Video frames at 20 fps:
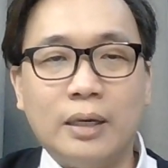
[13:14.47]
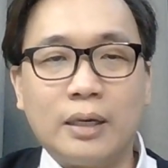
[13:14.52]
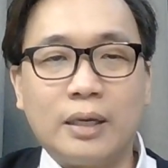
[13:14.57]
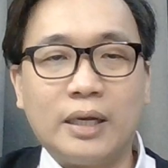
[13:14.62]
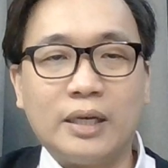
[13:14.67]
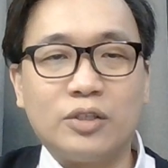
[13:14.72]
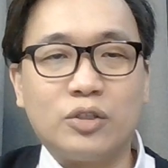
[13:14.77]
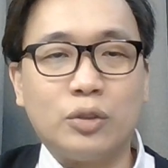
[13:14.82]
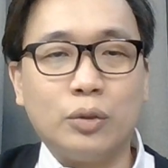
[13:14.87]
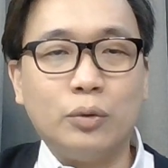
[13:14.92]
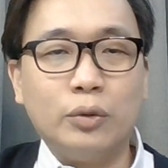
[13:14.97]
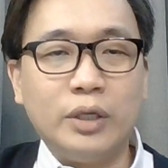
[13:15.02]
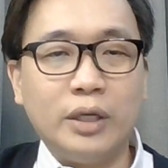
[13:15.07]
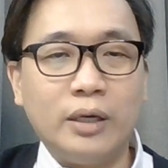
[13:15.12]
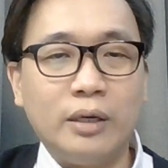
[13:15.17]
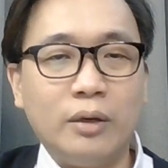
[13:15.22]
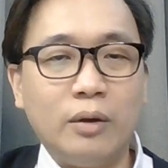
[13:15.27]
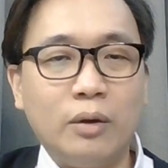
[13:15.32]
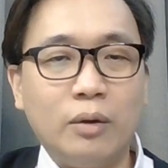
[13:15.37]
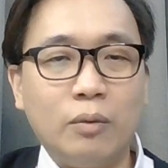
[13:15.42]

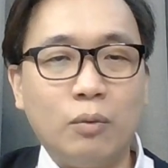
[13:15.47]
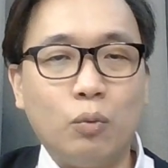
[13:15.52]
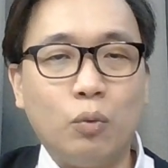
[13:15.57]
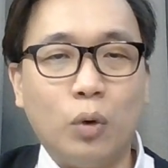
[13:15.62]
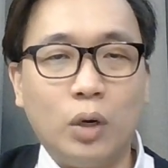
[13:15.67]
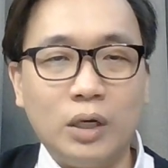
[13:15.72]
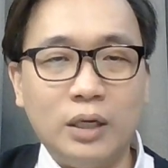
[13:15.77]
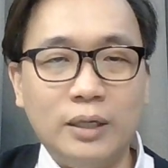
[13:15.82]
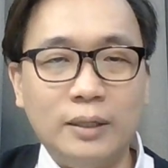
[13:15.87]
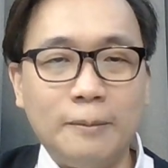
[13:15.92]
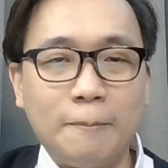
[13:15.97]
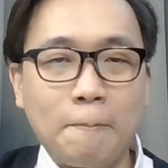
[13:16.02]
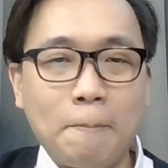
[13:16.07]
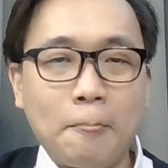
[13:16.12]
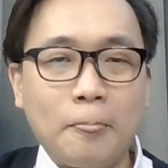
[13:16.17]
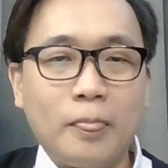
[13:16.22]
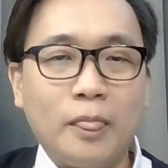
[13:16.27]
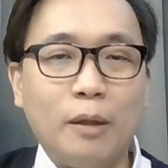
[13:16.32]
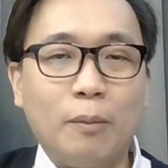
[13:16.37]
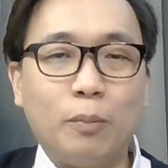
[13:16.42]
custodial wallet,
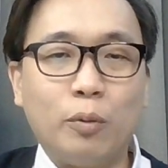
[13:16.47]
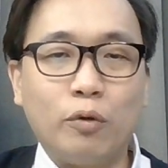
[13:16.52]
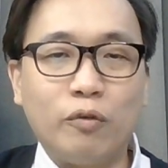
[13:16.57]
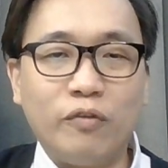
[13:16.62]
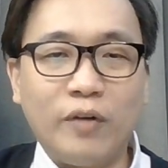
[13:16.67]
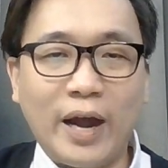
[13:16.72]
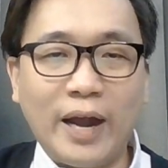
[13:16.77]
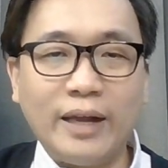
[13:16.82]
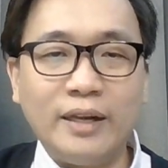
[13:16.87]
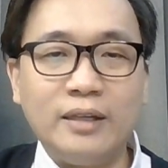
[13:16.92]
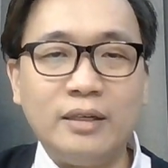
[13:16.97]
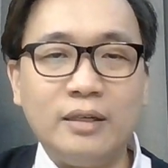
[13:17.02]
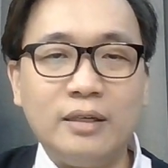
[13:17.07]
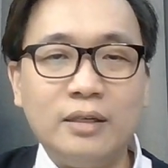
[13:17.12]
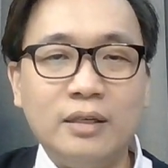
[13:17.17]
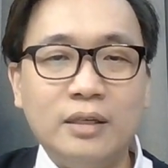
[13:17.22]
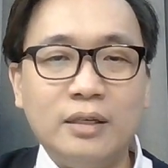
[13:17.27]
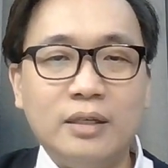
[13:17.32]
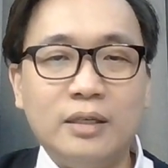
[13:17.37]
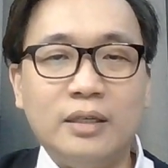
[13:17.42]
the provider
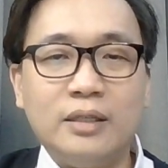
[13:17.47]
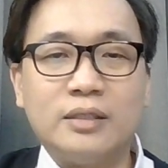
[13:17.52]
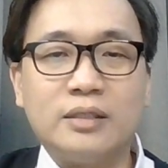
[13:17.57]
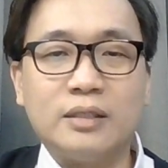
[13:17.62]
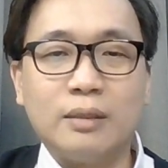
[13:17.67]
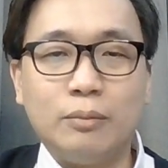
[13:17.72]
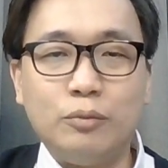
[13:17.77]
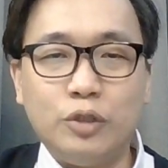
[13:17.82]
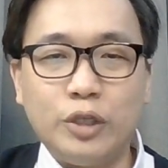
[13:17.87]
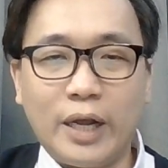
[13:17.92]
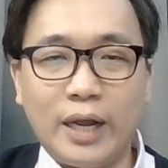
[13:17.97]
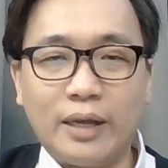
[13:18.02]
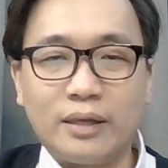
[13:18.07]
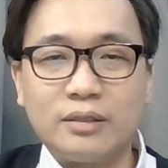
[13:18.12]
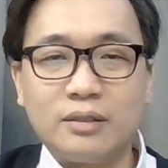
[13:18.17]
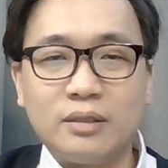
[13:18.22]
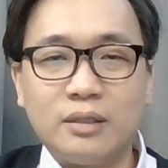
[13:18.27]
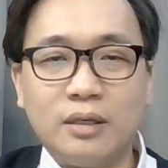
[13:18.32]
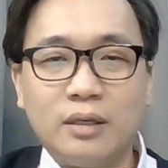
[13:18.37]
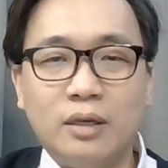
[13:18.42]
is
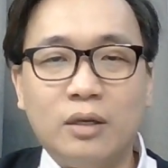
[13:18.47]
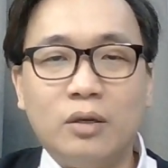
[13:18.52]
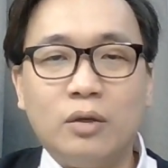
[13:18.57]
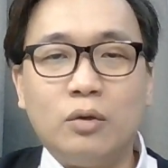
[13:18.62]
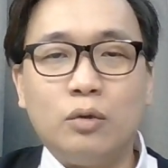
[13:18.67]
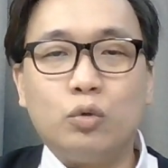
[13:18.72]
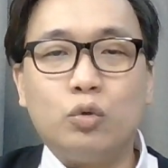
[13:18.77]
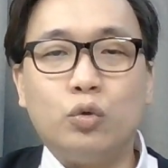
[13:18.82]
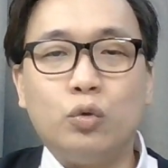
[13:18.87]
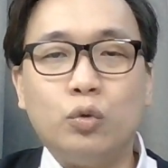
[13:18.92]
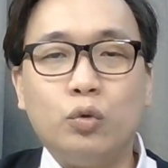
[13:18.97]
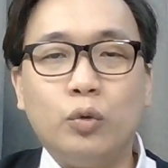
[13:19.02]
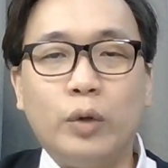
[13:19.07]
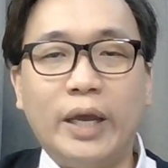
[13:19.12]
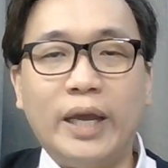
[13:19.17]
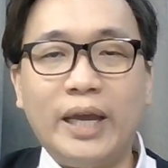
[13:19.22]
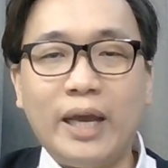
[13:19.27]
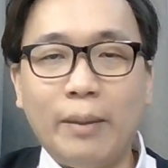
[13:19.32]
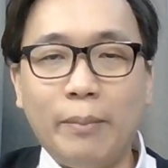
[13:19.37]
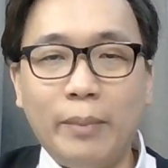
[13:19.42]
subject to
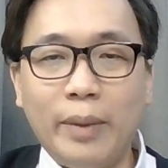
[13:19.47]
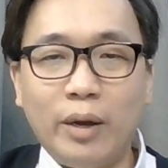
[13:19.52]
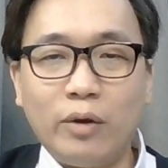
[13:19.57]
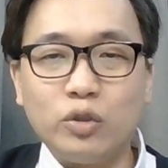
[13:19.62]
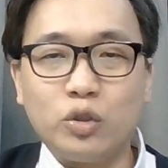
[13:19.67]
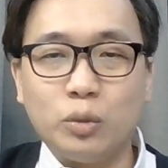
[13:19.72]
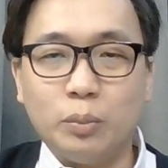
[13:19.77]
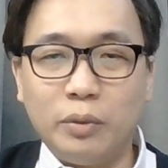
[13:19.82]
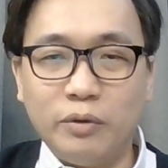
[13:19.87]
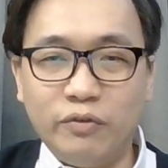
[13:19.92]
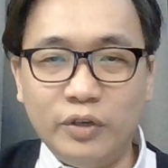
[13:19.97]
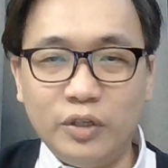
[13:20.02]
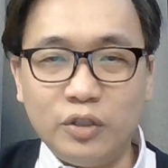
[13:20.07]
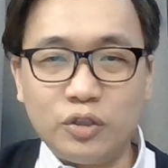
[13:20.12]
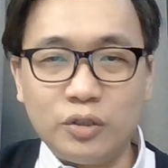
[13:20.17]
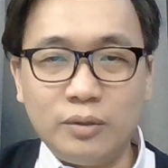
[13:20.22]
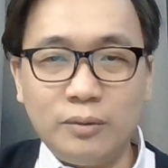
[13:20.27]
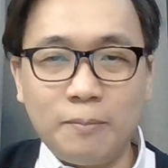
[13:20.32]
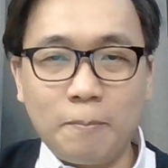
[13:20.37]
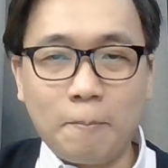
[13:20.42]
AML
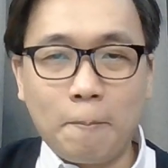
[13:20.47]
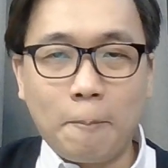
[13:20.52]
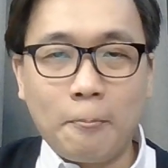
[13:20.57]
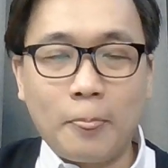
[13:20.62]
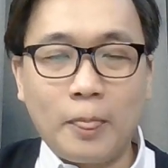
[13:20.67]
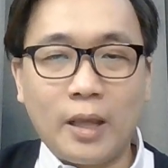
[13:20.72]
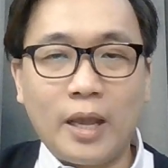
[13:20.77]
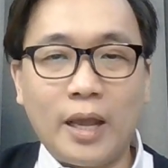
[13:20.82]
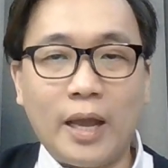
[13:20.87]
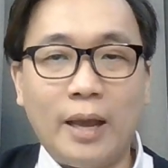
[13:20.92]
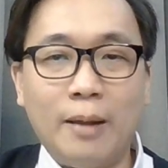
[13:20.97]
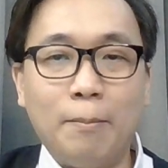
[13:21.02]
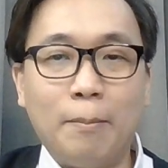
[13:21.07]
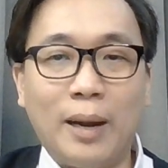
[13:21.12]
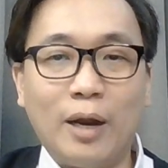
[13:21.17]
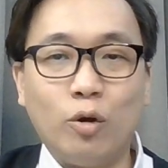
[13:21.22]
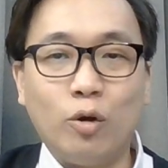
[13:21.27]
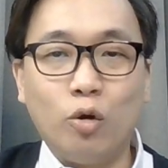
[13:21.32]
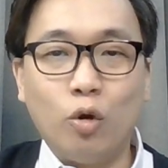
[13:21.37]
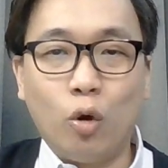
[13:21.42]
supervision and
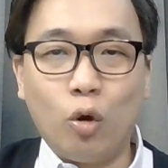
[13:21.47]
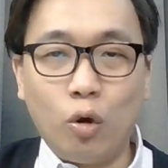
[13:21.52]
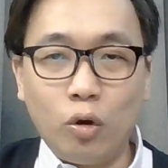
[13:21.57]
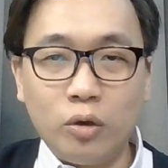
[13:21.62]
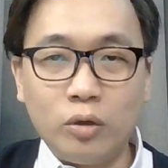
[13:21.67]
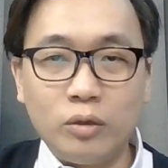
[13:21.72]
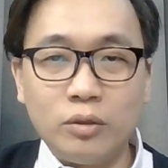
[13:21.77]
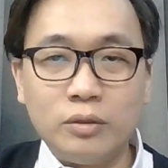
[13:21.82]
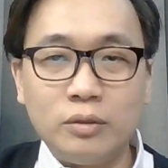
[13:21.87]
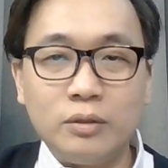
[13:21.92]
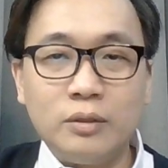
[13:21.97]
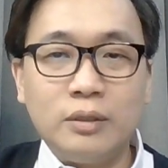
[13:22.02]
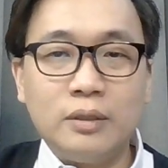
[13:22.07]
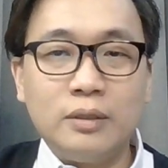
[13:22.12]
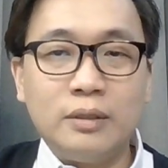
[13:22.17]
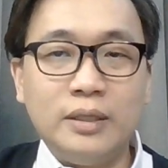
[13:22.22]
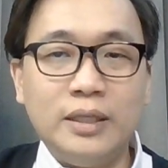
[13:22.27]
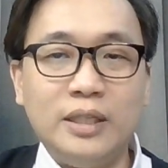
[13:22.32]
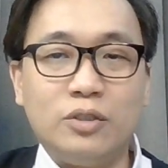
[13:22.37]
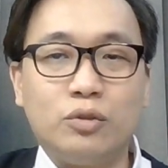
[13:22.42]
by law
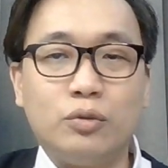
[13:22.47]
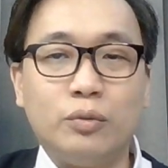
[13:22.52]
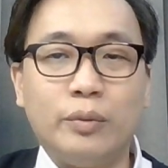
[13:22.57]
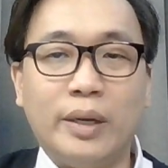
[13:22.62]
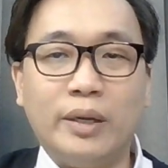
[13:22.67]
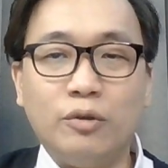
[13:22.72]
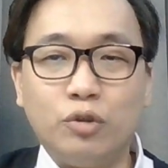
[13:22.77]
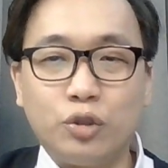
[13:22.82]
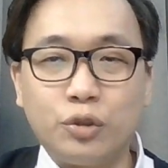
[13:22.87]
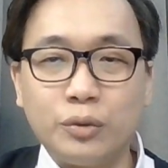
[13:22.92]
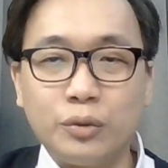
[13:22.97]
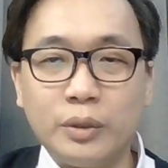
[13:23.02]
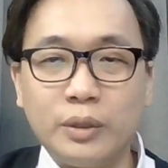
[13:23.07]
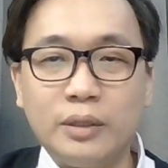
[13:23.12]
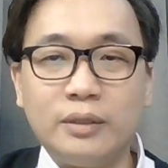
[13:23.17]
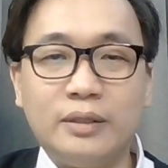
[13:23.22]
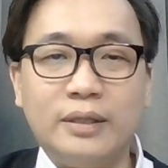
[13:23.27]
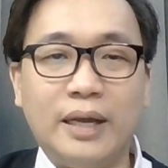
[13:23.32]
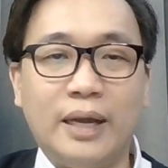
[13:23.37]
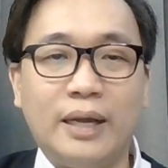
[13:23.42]
needs to
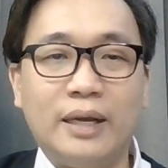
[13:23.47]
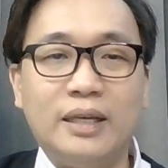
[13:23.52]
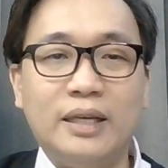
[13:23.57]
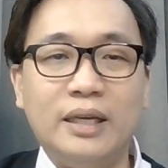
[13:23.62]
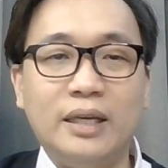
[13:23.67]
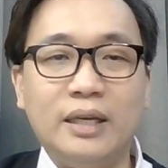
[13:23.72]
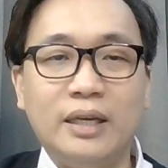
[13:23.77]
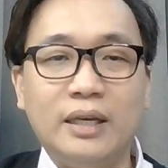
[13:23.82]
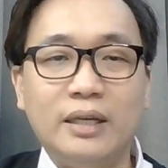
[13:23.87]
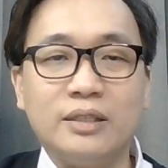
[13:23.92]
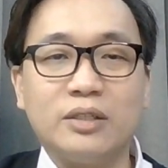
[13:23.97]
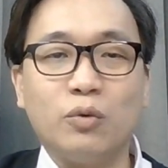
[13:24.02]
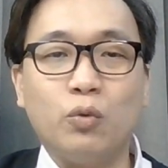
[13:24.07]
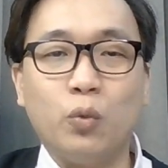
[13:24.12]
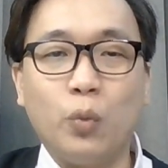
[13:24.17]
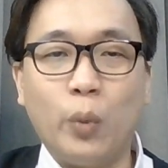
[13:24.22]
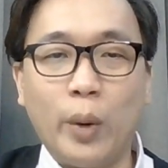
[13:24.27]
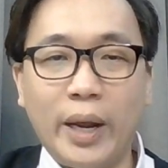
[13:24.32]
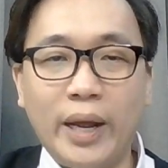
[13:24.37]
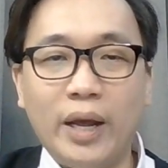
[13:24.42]
ensure that he is
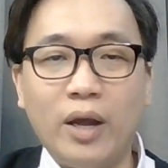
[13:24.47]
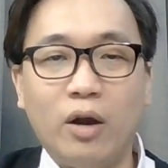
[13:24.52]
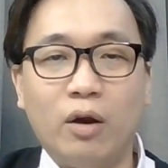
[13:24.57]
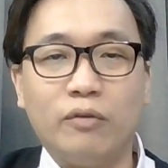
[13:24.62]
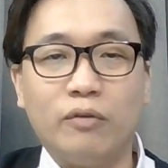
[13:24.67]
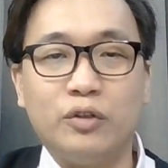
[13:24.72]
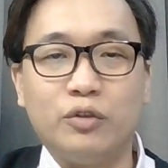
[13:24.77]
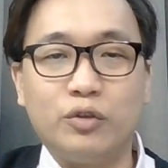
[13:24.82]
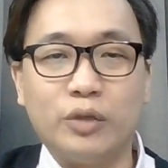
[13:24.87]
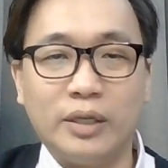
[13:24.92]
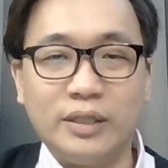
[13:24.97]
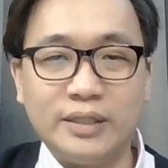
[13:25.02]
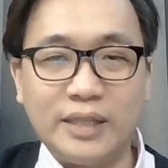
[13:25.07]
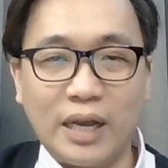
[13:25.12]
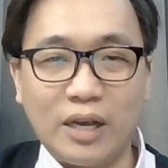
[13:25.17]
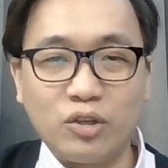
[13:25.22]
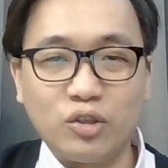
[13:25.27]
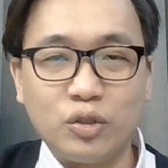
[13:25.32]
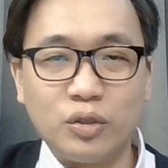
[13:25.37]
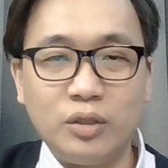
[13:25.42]
aware of the
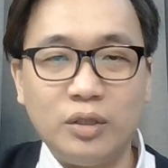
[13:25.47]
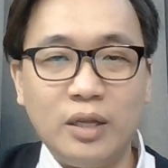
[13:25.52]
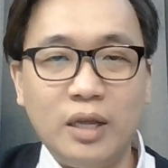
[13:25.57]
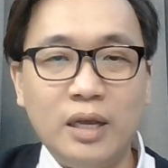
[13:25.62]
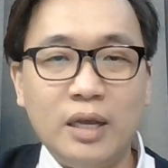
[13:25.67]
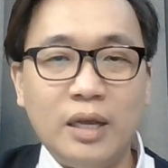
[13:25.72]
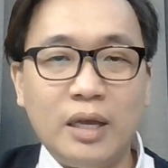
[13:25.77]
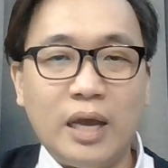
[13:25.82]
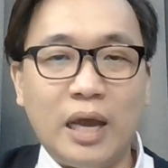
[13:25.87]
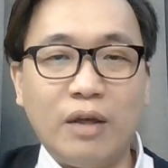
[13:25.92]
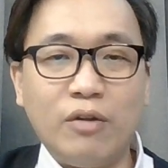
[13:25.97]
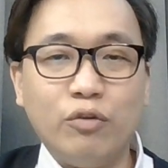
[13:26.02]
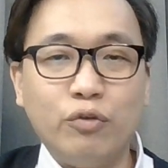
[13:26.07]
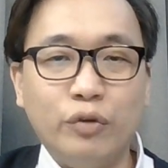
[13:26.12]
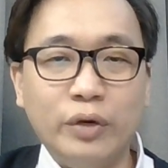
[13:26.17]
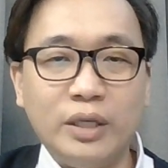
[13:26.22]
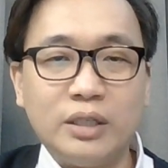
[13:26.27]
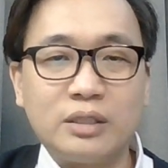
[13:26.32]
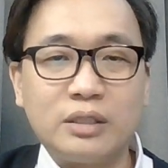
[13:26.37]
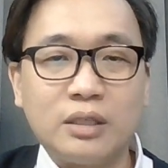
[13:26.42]
transaction and
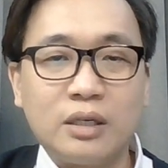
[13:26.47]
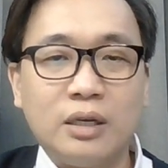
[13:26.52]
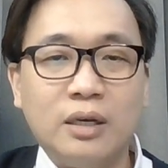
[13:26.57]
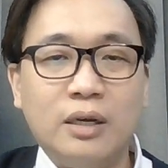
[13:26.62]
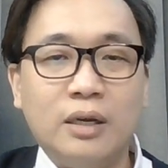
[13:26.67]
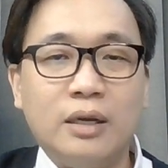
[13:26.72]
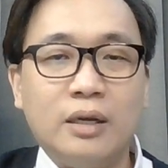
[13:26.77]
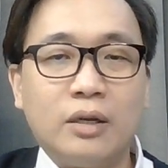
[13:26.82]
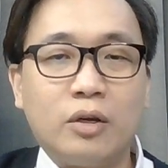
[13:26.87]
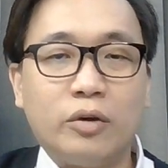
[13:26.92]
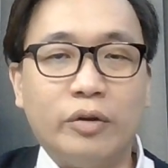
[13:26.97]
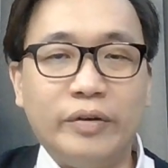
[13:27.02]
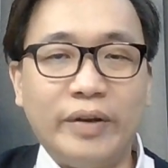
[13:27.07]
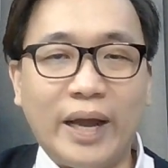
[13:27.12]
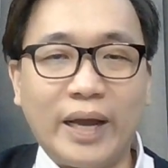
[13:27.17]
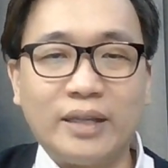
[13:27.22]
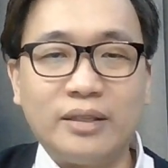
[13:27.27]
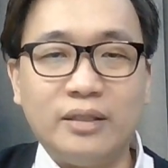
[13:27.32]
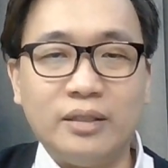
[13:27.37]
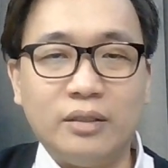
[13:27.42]
risk
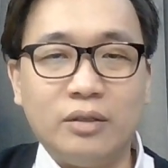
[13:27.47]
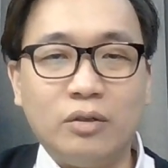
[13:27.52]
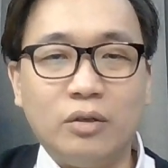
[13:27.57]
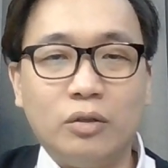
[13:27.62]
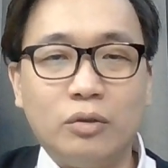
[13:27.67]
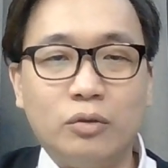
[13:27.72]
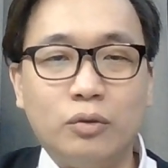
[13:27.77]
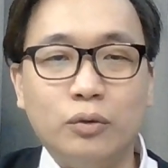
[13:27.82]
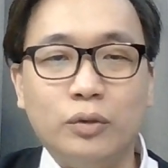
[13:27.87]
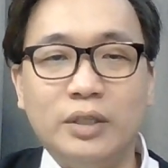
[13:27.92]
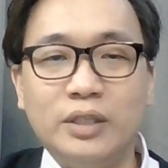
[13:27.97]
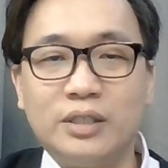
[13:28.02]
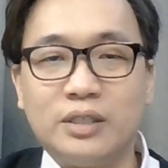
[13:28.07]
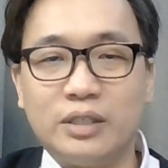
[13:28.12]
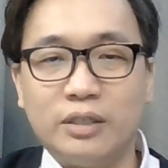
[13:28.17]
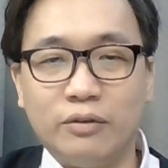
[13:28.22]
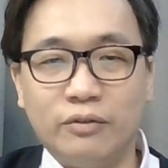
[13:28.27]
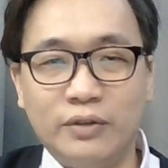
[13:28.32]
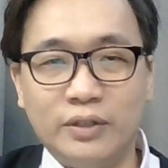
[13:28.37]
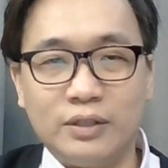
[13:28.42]
connected to this
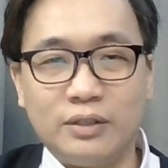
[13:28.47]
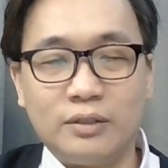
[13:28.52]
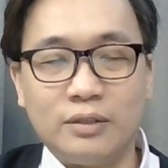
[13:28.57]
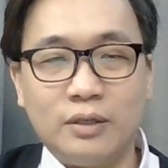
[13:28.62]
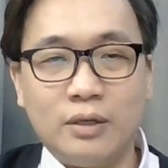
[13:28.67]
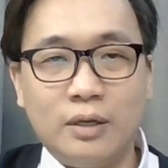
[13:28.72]
service.